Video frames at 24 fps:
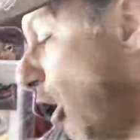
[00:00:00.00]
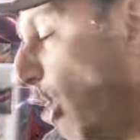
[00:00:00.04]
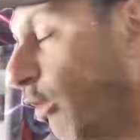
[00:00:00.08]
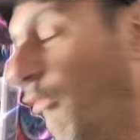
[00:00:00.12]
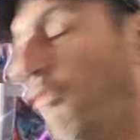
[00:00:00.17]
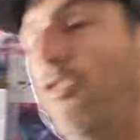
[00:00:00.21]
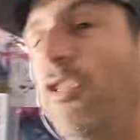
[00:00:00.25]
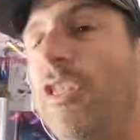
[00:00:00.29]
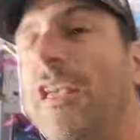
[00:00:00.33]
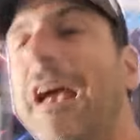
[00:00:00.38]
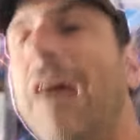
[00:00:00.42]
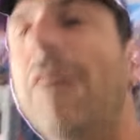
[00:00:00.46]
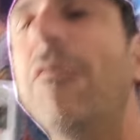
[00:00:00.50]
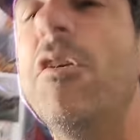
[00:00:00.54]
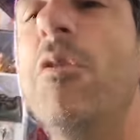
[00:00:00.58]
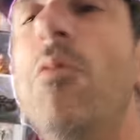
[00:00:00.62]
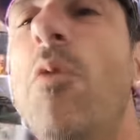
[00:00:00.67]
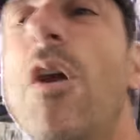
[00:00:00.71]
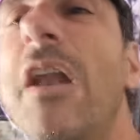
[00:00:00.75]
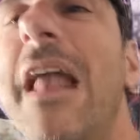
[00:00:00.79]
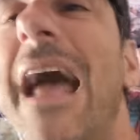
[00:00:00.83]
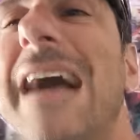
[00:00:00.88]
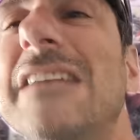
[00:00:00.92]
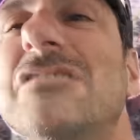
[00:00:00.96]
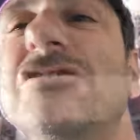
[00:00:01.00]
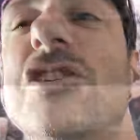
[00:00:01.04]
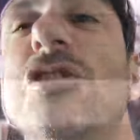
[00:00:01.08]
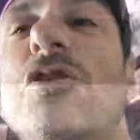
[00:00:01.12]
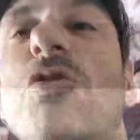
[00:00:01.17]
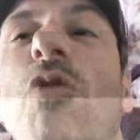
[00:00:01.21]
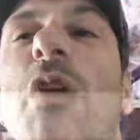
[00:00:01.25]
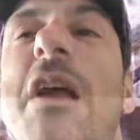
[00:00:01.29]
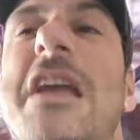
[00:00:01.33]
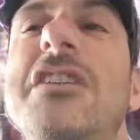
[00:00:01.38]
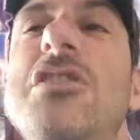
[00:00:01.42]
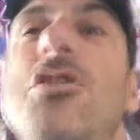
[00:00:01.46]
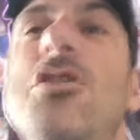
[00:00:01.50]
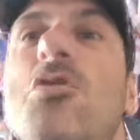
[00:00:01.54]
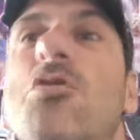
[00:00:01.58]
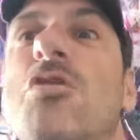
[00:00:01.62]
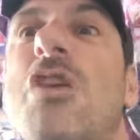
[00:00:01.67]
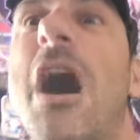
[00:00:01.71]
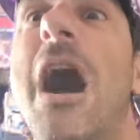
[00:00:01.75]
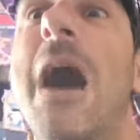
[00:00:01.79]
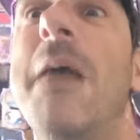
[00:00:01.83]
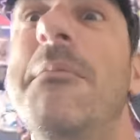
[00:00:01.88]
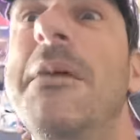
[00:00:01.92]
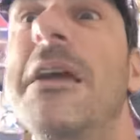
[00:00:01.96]
Hopefully everyone has a great new
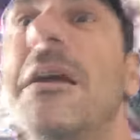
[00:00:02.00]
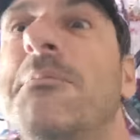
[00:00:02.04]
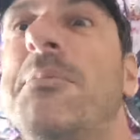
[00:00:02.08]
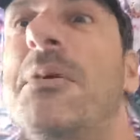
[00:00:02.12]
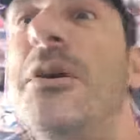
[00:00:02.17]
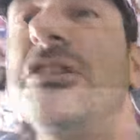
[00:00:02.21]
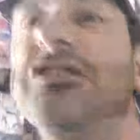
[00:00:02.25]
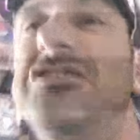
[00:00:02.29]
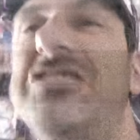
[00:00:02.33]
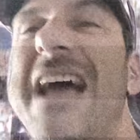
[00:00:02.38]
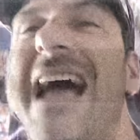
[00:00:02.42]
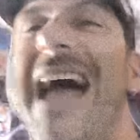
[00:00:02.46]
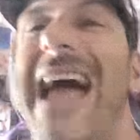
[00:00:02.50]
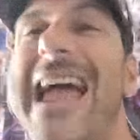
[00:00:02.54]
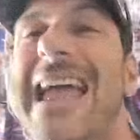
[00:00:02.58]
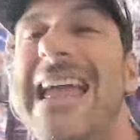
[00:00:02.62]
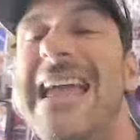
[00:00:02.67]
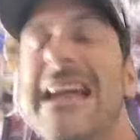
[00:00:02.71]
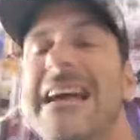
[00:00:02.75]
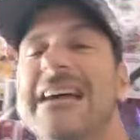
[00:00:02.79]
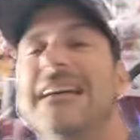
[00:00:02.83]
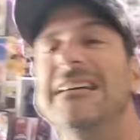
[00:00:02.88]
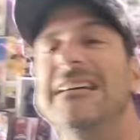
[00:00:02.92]
comic book day.